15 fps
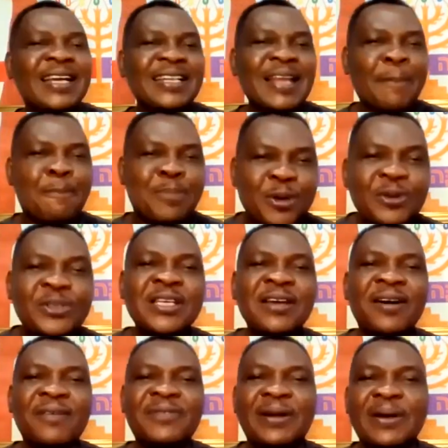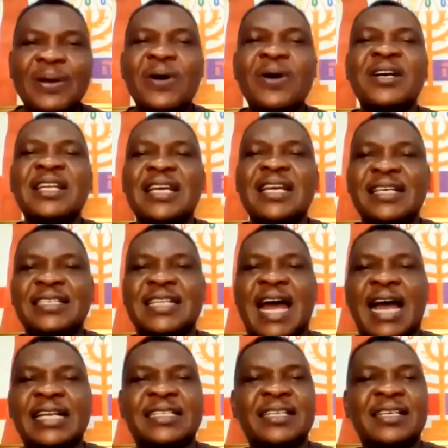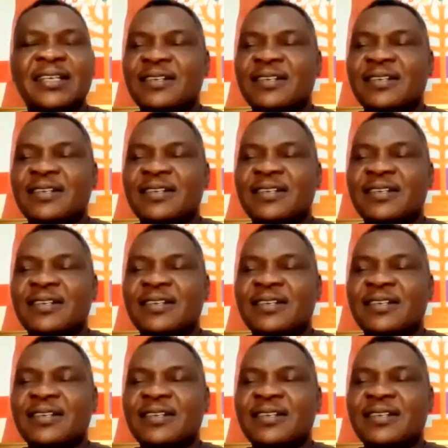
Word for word: the beauty of the Lord is that